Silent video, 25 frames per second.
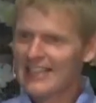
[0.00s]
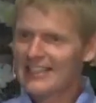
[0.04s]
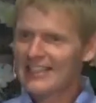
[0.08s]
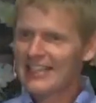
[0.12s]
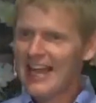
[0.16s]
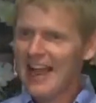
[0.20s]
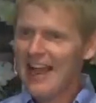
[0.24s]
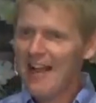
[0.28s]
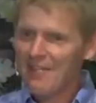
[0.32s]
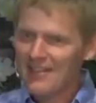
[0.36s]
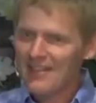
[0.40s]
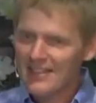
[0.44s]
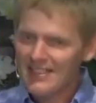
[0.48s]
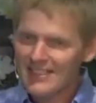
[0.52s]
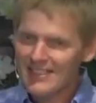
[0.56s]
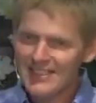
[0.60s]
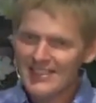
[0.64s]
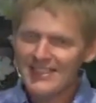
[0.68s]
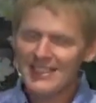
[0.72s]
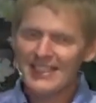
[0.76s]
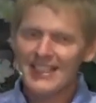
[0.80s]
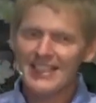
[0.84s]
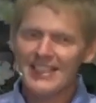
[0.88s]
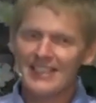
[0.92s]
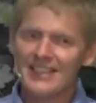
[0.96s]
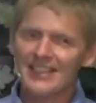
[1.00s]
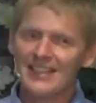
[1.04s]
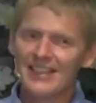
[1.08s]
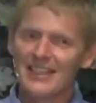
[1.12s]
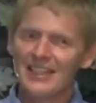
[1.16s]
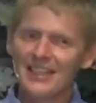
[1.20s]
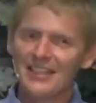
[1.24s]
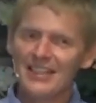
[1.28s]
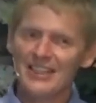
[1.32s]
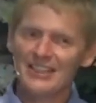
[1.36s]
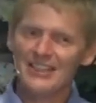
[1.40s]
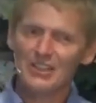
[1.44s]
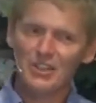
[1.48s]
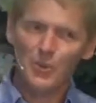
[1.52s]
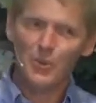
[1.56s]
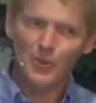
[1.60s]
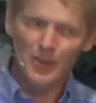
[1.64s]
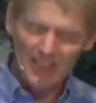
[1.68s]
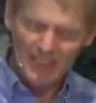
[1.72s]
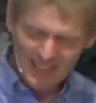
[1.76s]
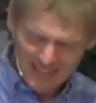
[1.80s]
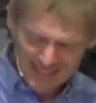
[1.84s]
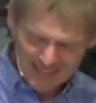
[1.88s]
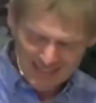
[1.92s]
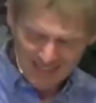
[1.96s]
and the sin that so
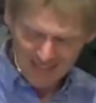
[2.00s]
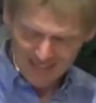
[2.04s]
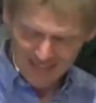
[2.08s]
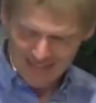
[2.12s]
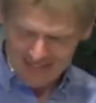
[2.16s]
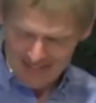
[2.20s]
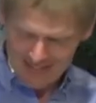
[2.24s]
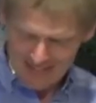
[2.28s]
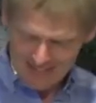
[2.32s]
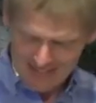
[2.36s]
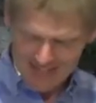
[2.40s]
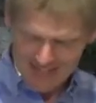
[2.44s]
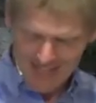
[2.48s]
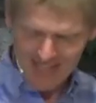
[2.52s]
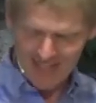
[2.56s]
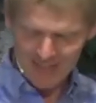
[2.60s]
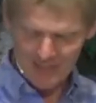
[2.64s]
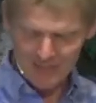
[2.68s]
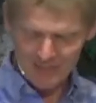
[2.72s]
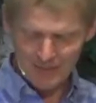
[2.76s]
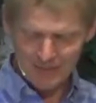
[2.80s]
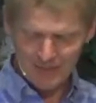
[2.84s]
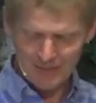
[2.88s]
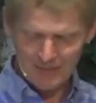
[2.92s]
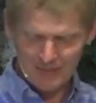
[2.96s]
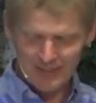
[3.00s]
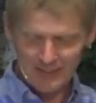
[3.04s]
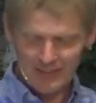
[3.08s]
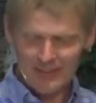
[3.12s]
easily entangles.